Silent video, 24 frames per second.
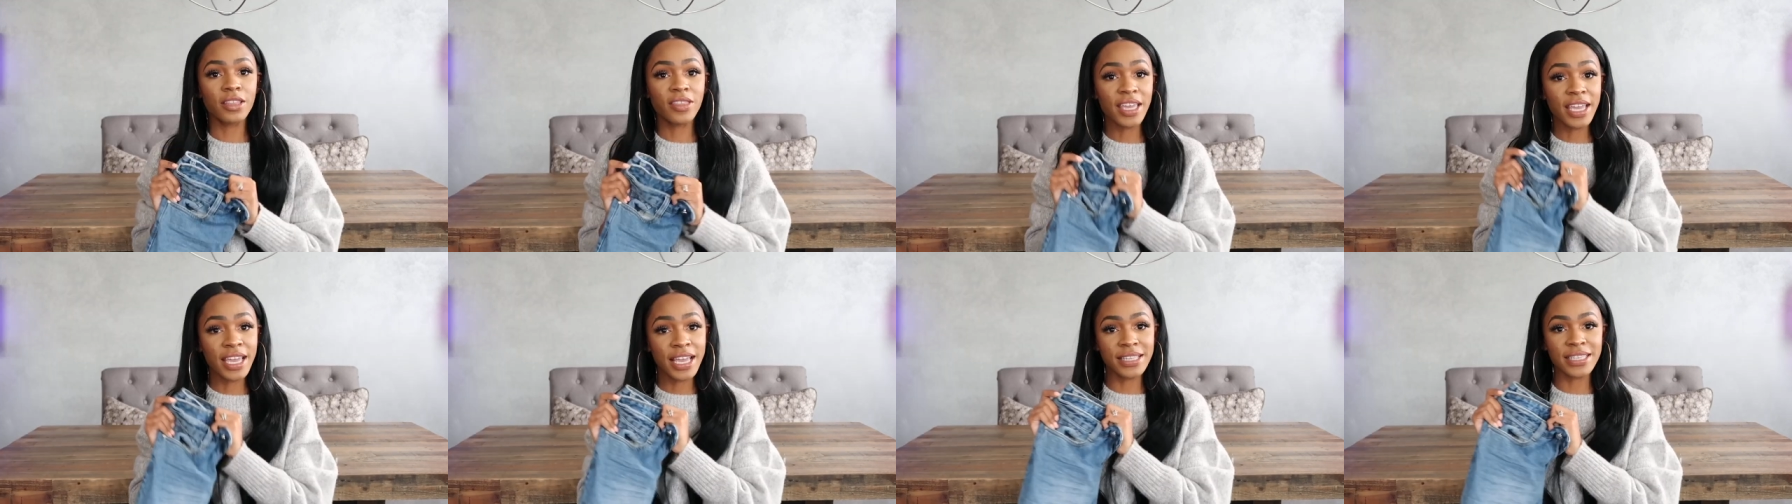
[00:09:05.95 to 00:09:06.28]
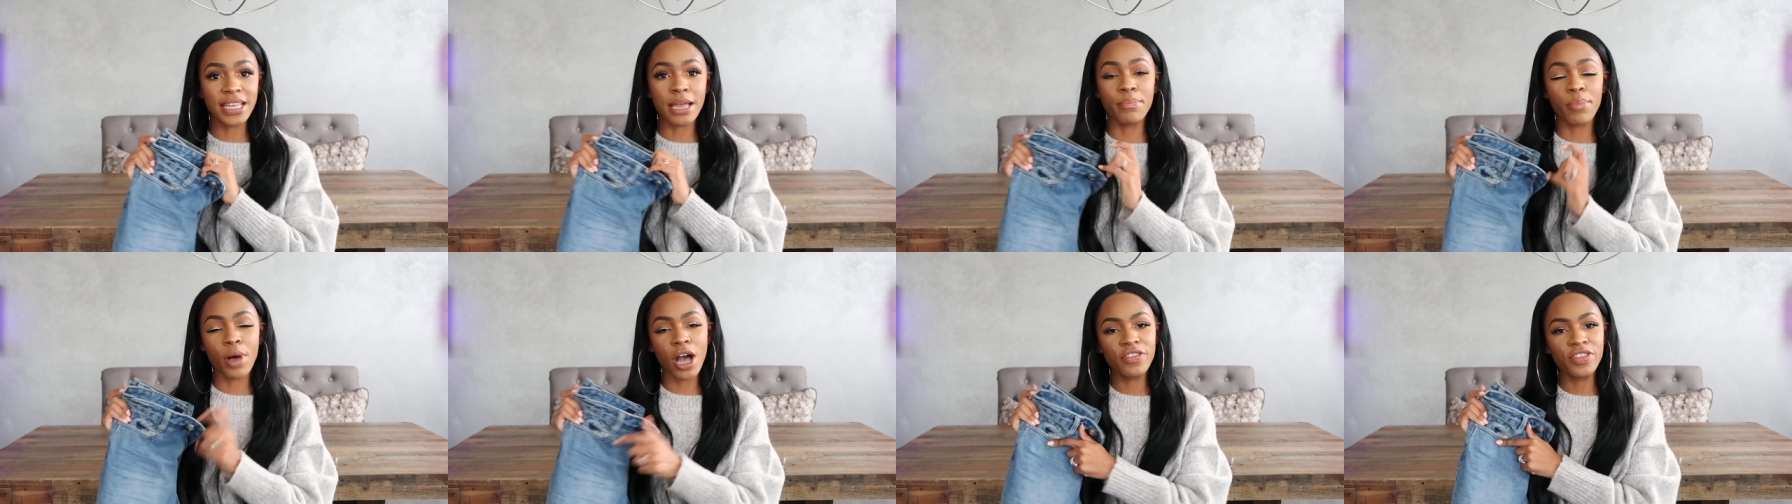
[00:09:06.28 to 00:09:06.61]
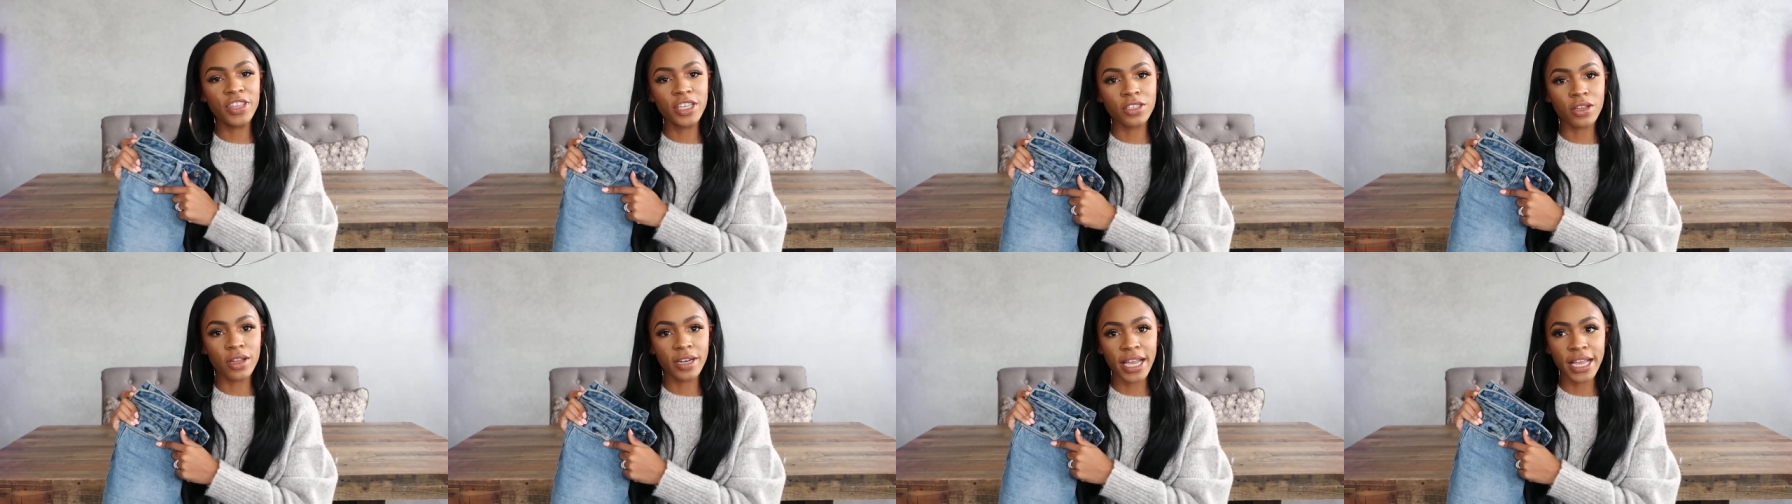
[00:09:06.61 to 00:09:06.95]
The thing is, I bought
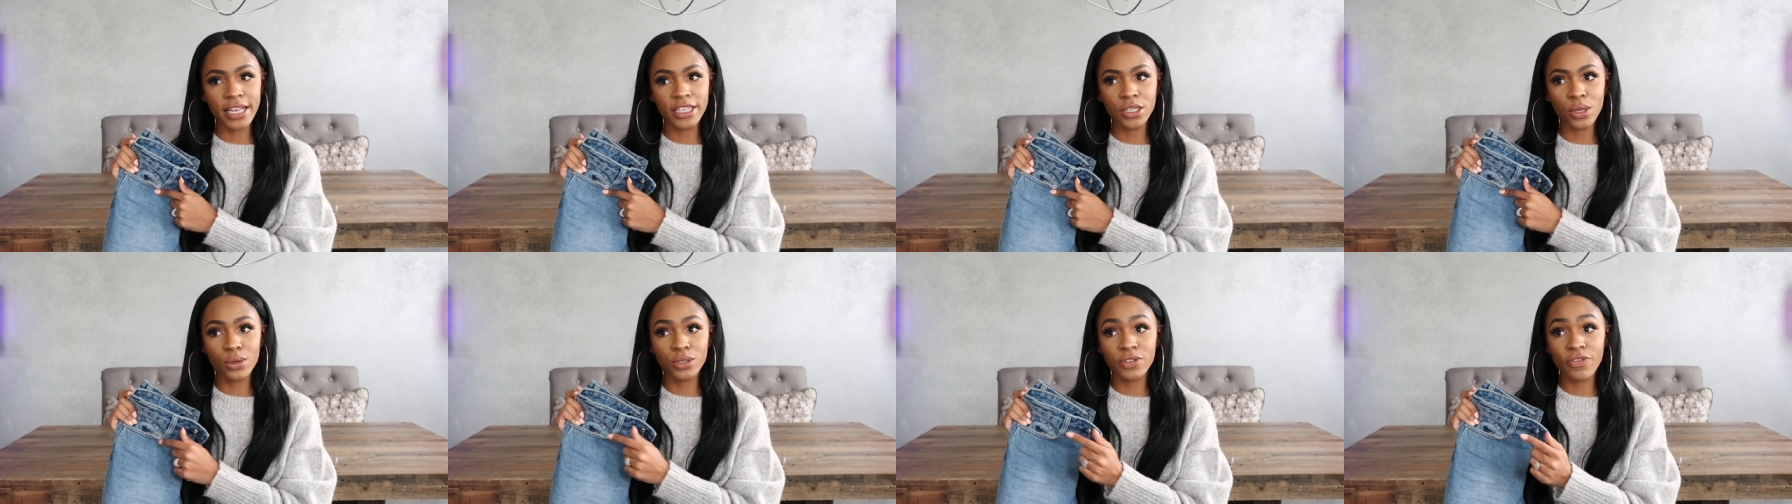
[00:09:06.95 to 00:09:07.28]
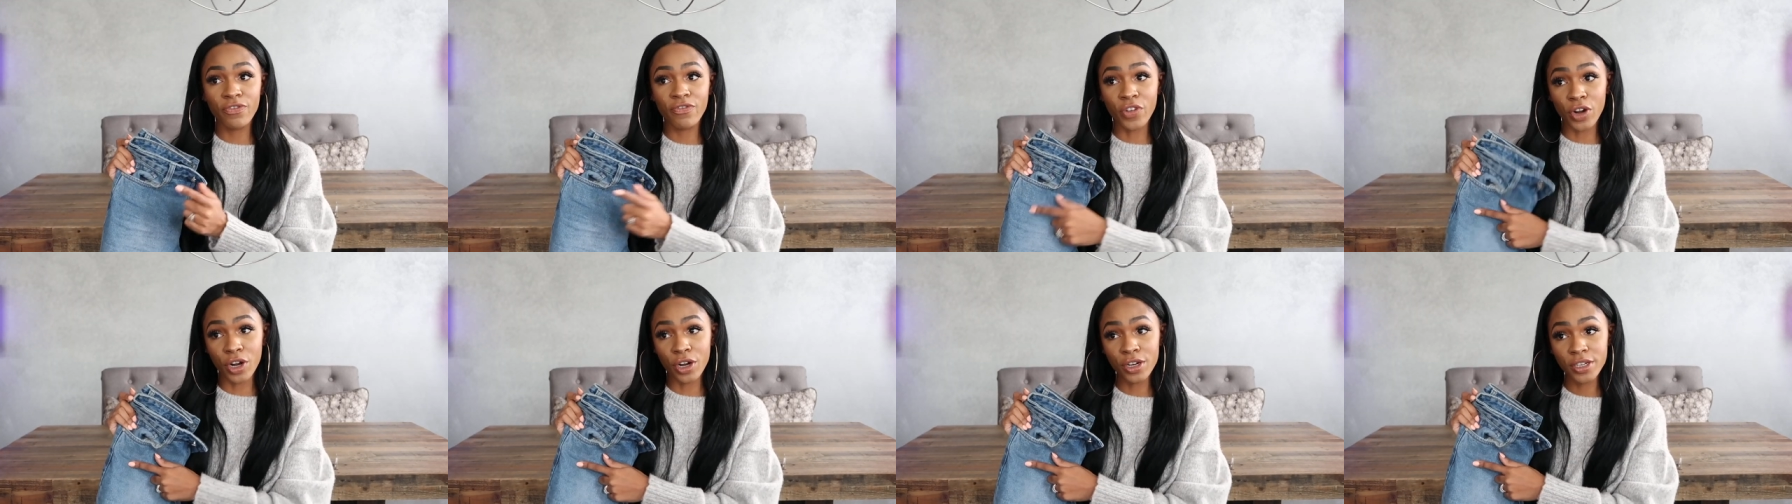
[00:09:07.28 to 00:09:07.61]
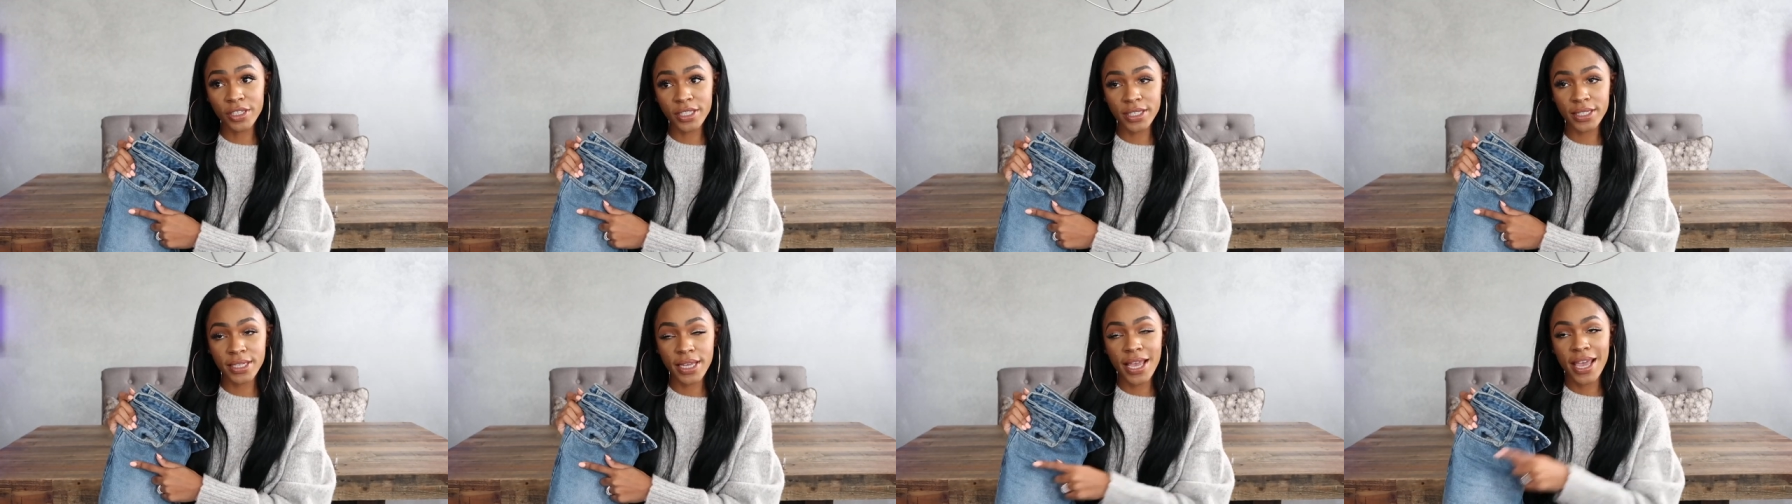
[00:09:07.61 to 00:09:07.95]
these on ASOS
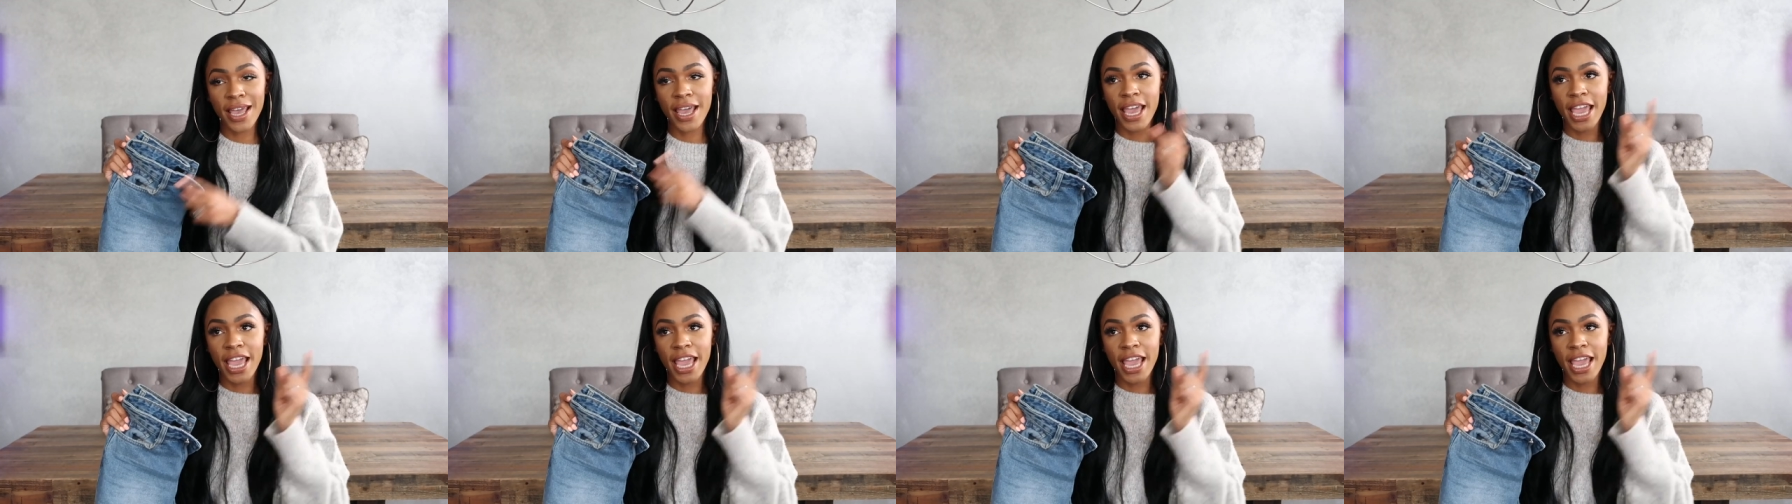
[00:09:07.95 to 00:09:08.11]
first